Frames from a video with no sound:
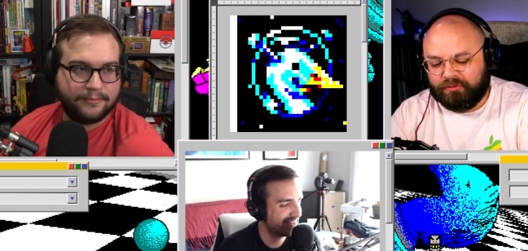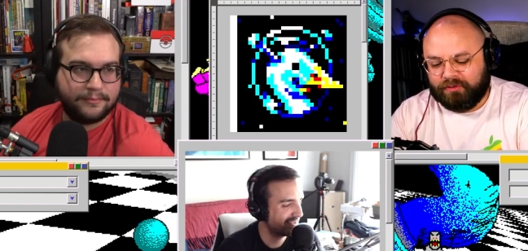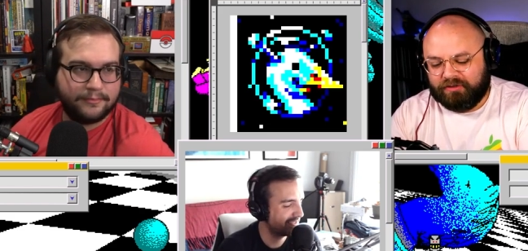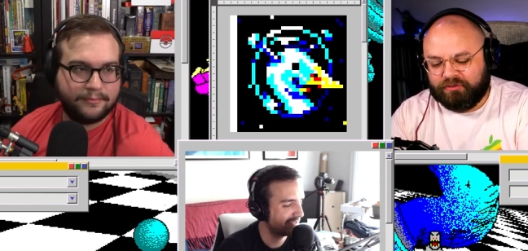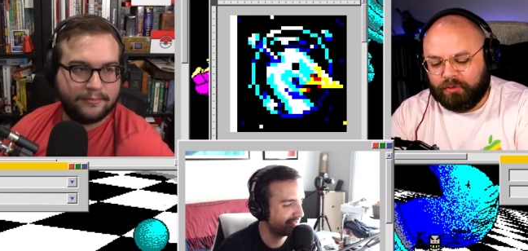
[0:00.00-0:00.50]

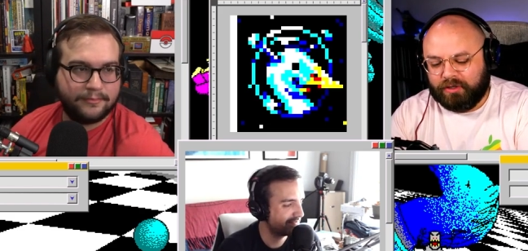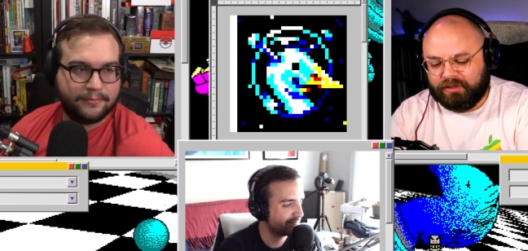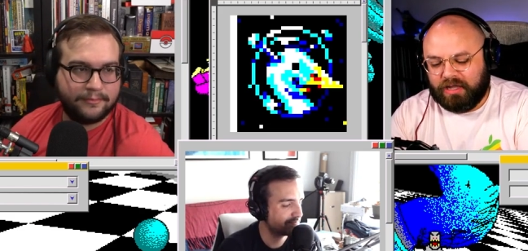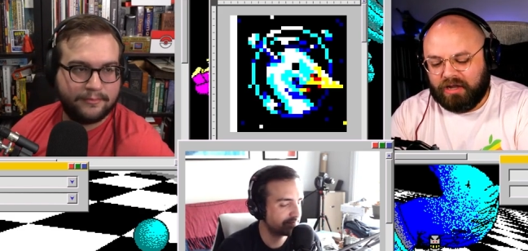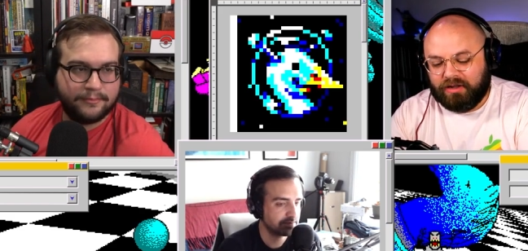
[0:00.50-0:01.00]
Speaker 1: would you like
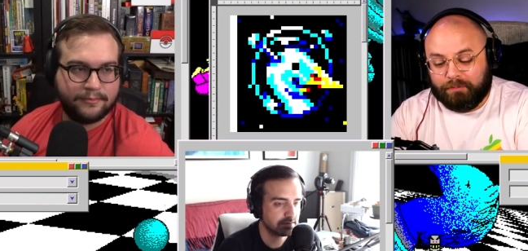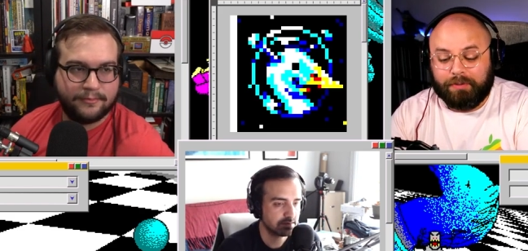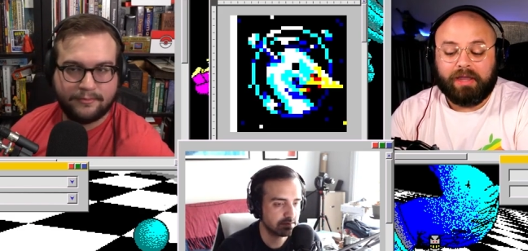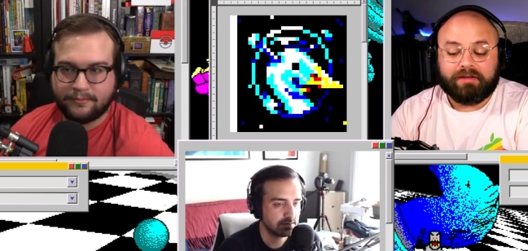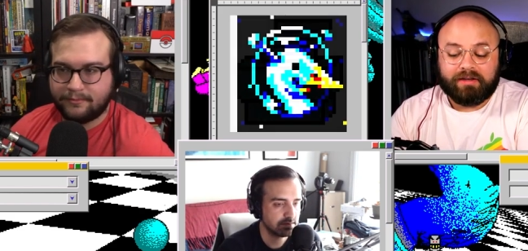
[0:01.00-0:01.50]
to
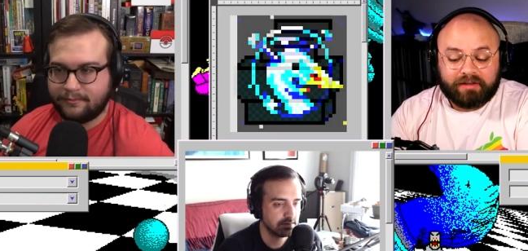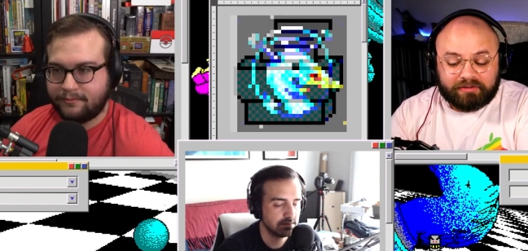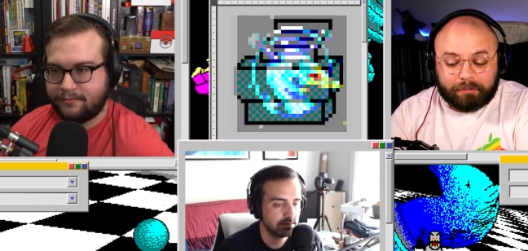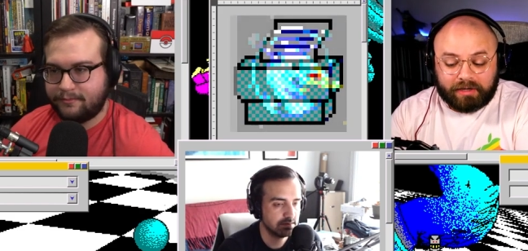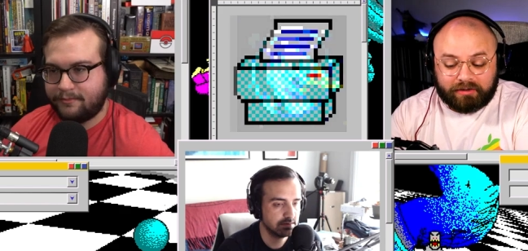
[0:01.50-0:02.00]
unlock
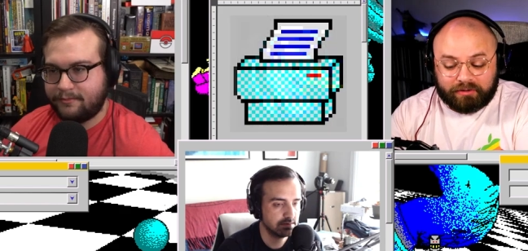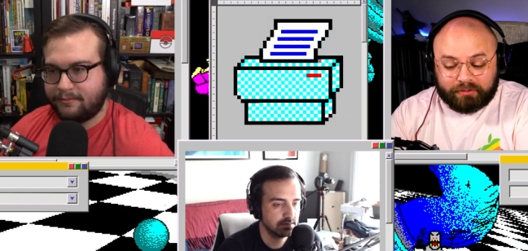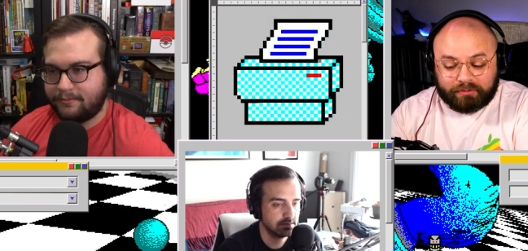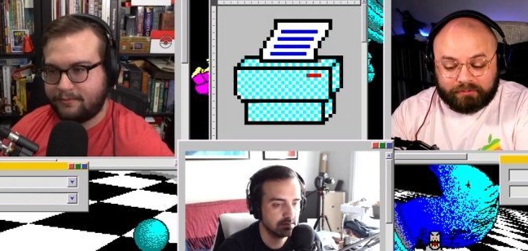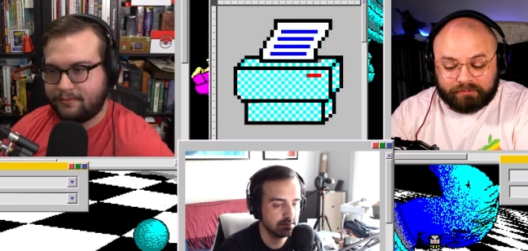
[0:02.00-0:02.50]
appendix
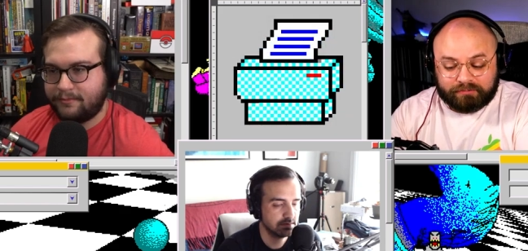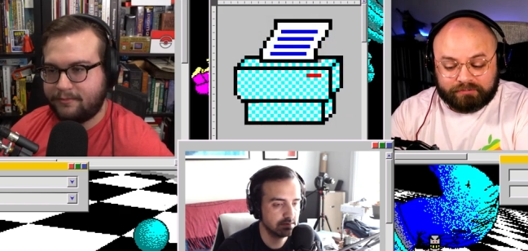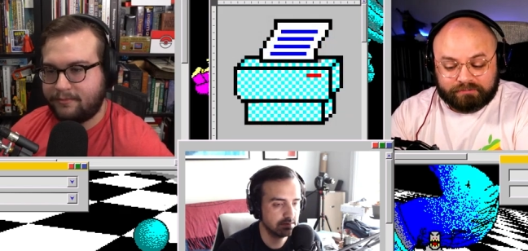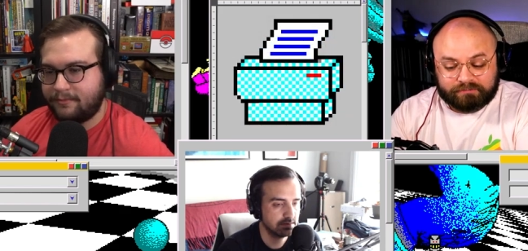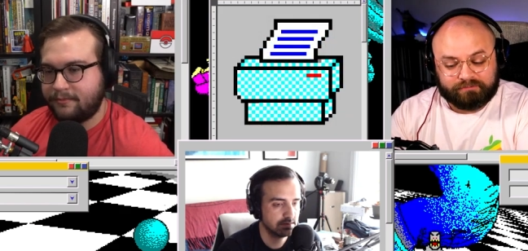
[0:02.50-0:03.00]
menu?
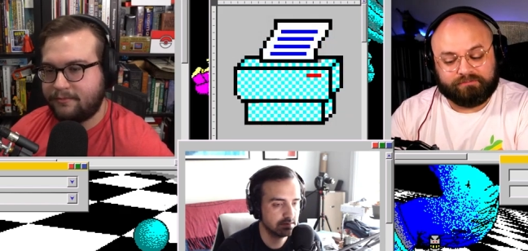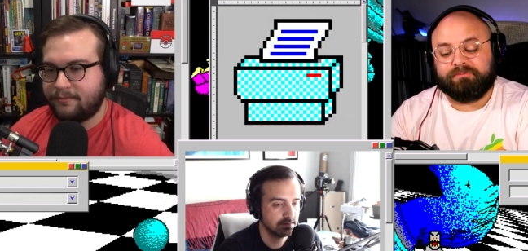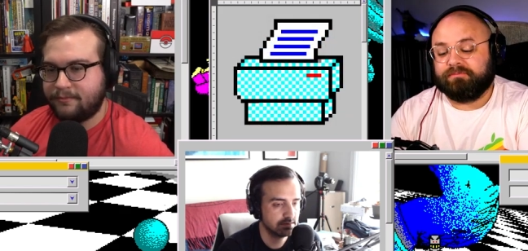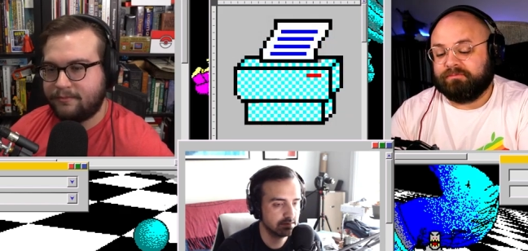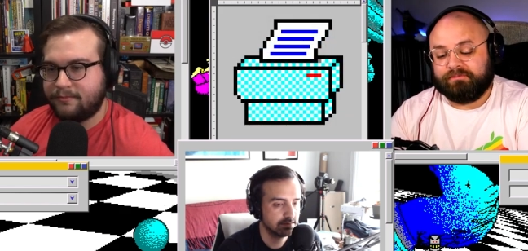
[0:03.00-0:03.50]

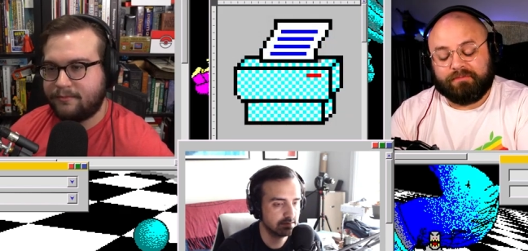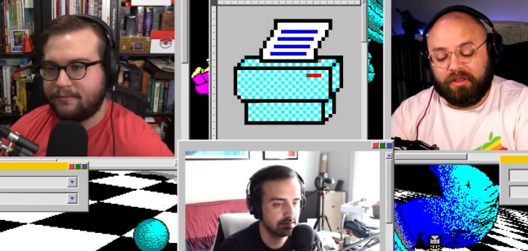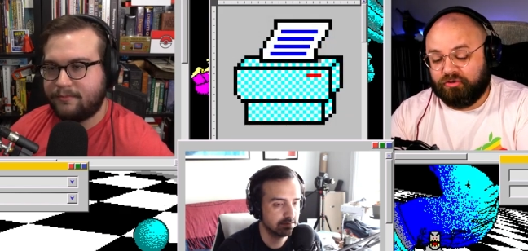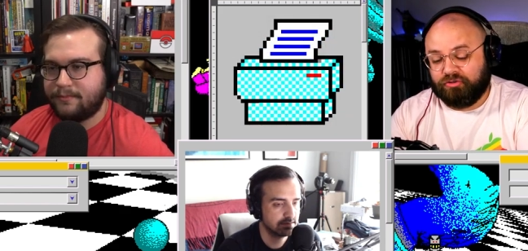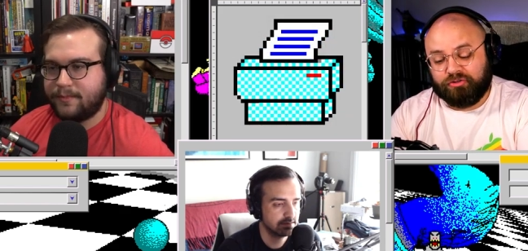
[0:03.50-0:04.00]

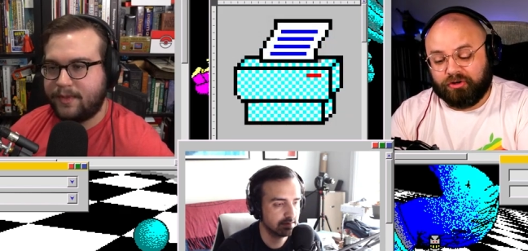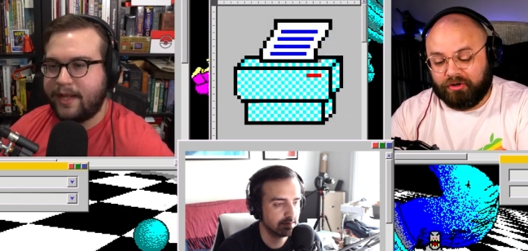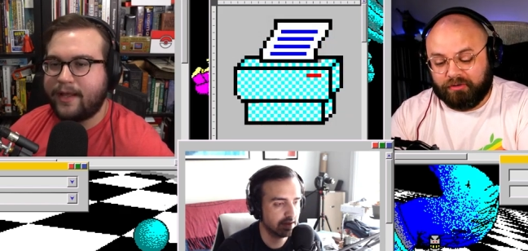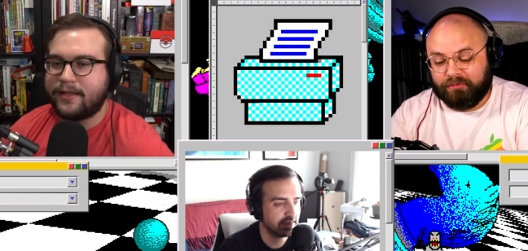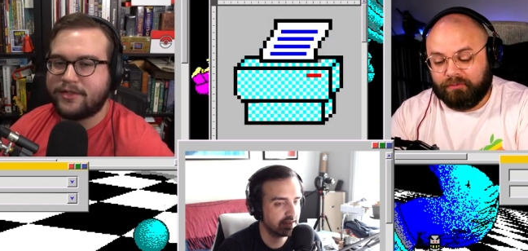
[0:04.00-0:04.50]

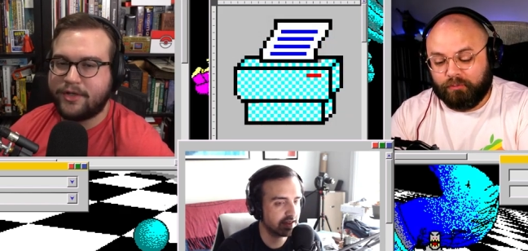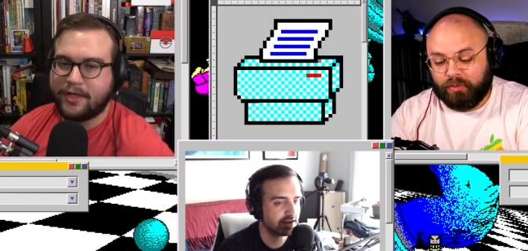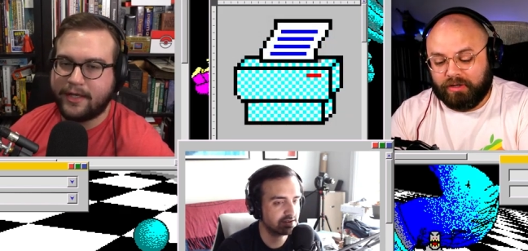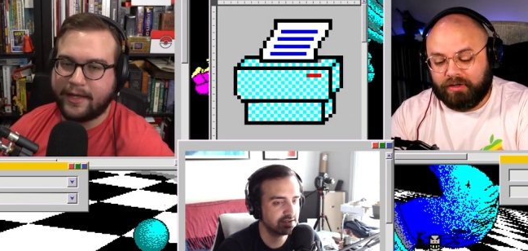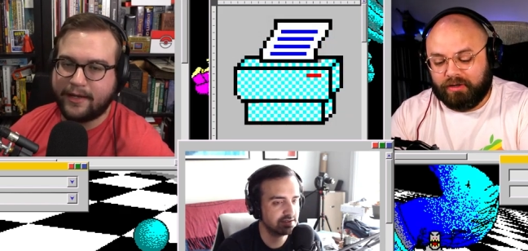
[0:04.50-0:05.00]
Speaker 2: Yeah, sure. so you
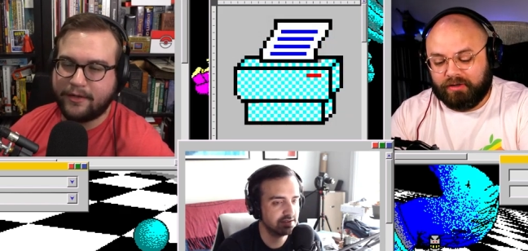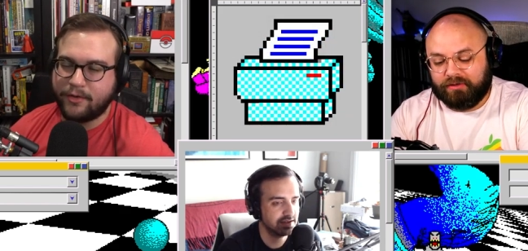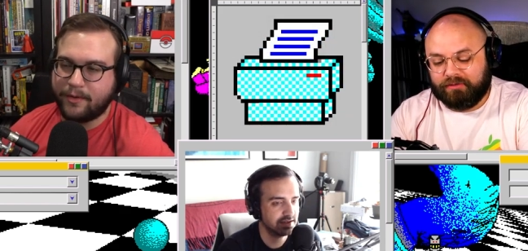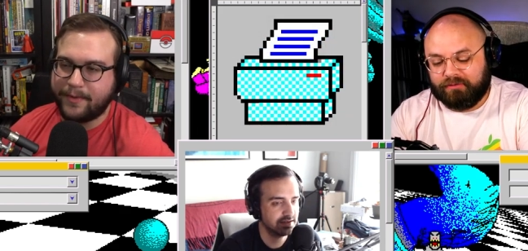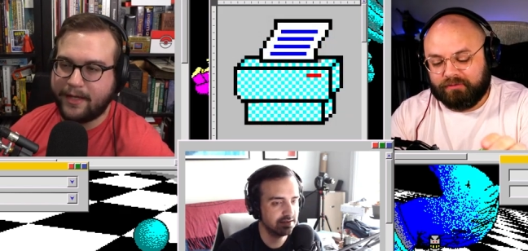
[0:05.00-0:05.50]
can get a new
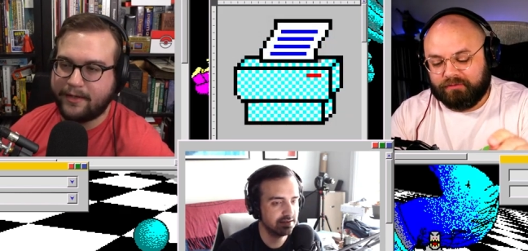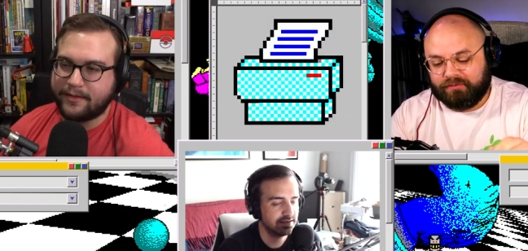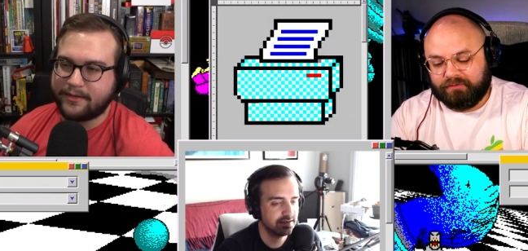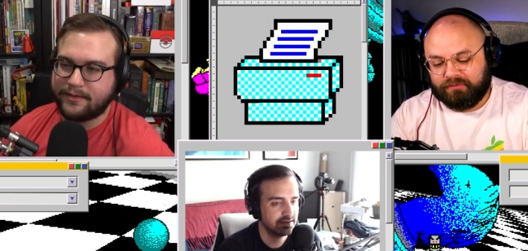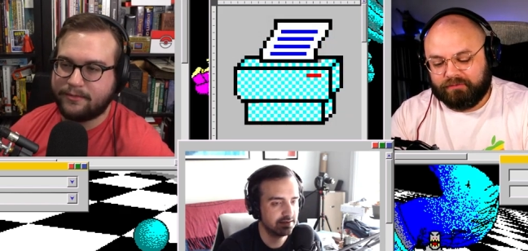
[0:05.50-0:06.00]
that.
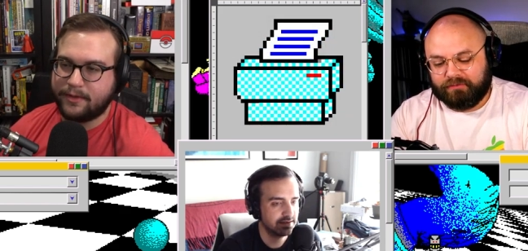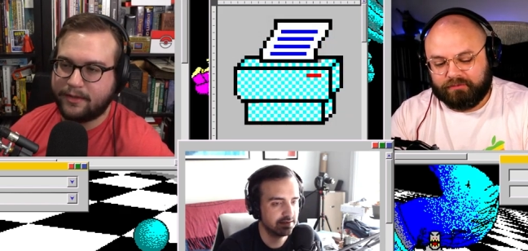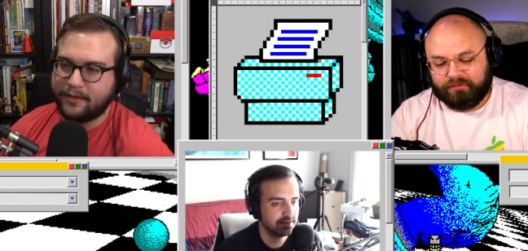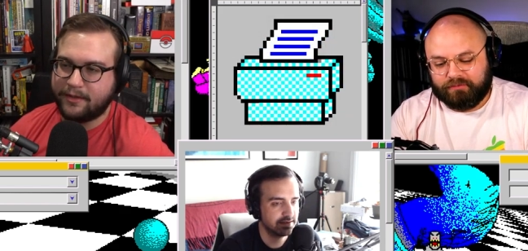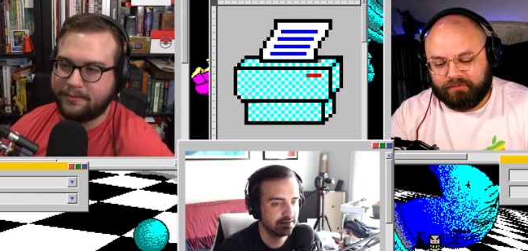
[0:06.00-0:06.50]
appendix
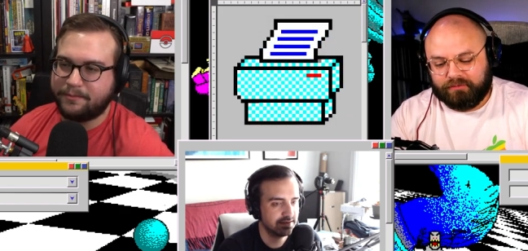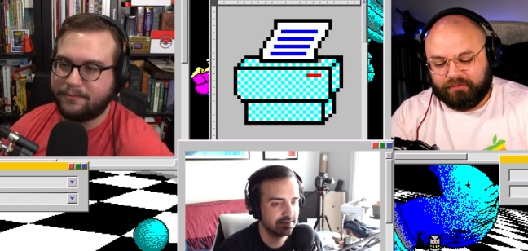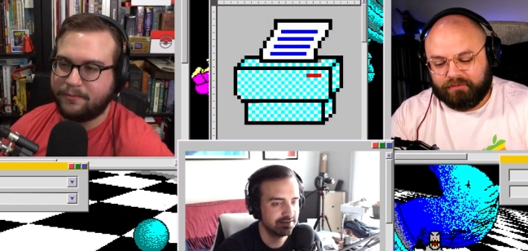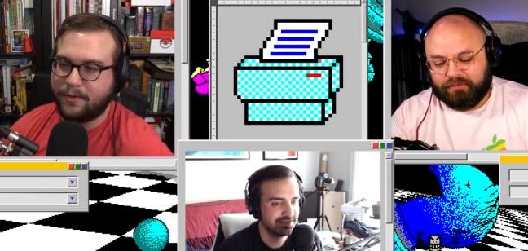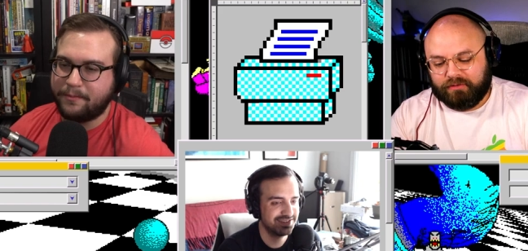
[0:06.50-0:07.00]
when you're
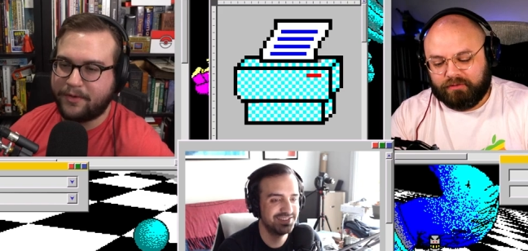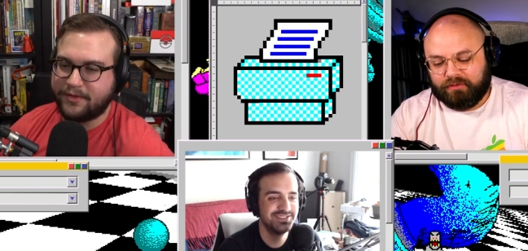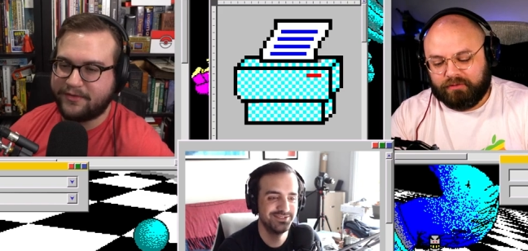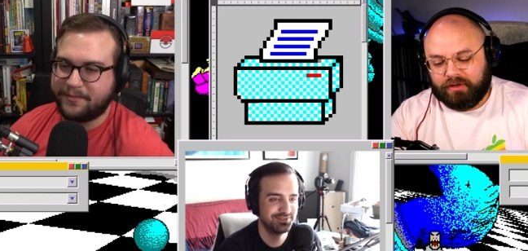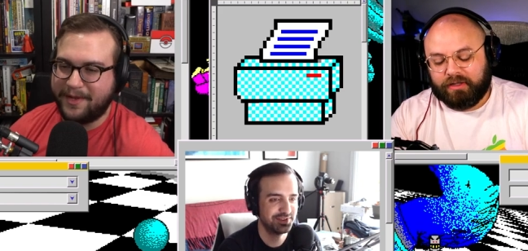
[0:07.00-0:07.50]
one burst from